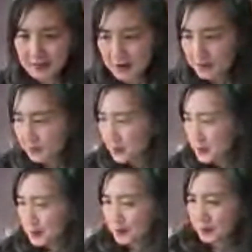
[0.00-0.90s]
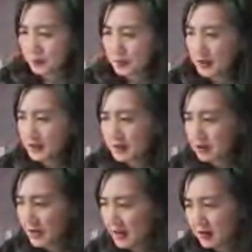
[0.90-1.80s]
enough, and I
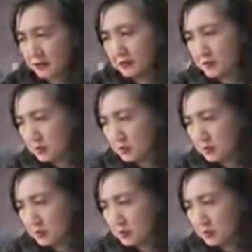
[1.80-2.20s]
don't have